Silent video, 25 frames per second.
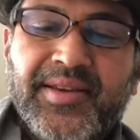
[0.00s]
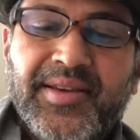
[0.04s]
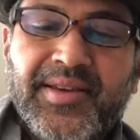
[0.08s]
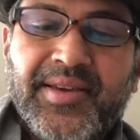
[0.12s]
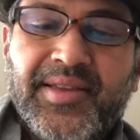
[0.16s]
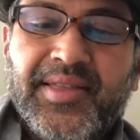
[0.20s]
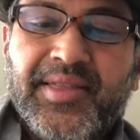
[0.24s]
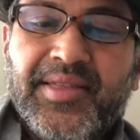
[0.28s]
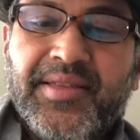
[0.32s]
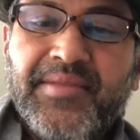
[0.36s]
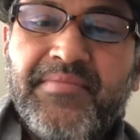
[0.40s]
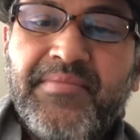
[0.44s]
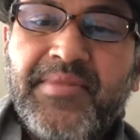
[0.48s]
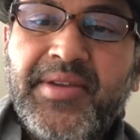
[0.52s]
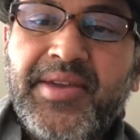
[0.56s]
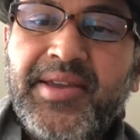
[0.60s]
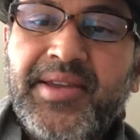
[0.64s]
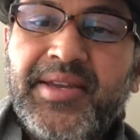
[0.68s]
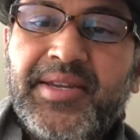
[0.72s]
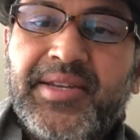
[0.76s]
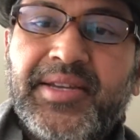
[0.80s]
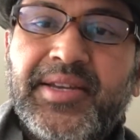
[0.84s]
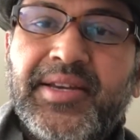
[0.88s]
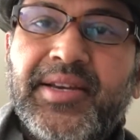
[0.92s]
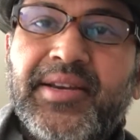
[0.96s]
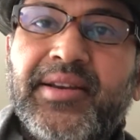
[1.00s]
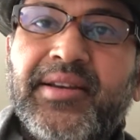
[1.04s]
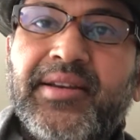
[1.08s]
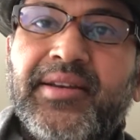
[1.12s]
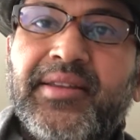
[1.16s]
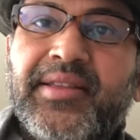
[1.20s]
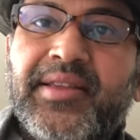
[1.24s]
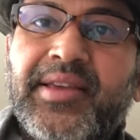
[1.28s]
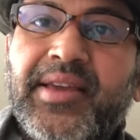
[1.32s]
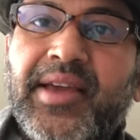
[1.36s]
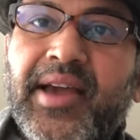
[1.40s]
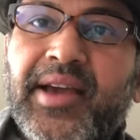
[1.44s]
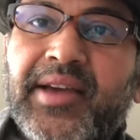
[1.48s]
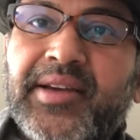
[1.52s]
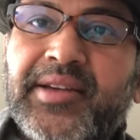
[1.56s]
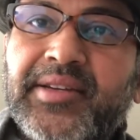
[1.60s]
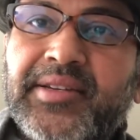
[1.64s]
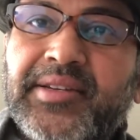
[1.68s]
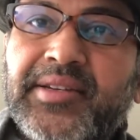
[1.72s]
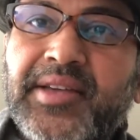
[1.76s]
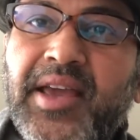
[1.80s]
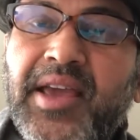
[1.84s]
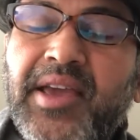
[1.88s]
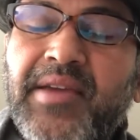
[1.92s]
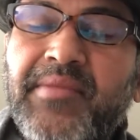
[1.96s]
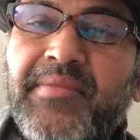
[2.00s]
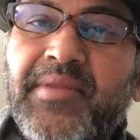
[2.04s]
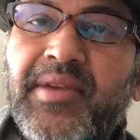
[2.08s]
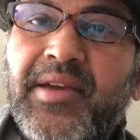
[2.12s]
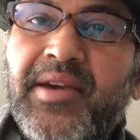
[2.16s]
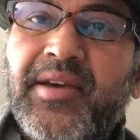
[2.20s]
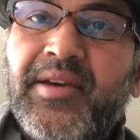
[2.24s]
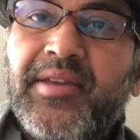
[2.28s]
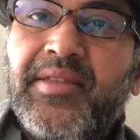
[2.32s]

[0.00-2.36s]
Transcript: the media, the academia,